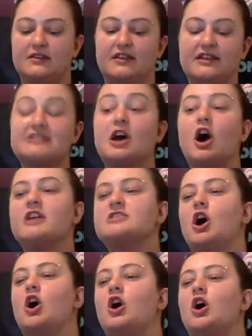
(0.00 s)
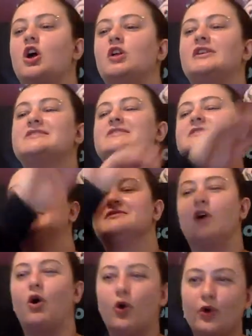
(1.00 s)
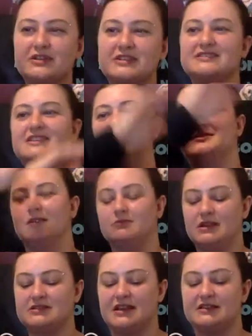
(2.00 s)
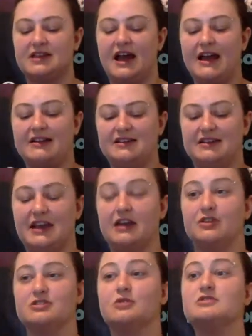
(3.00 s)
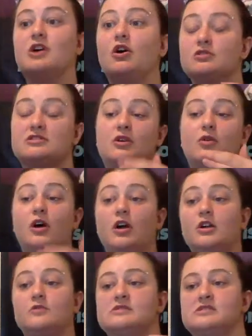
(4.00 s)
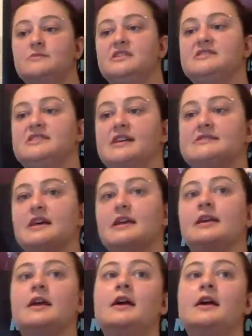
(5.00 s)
Like it's all a whole system that's like tied together. So it's so hard when somebody says like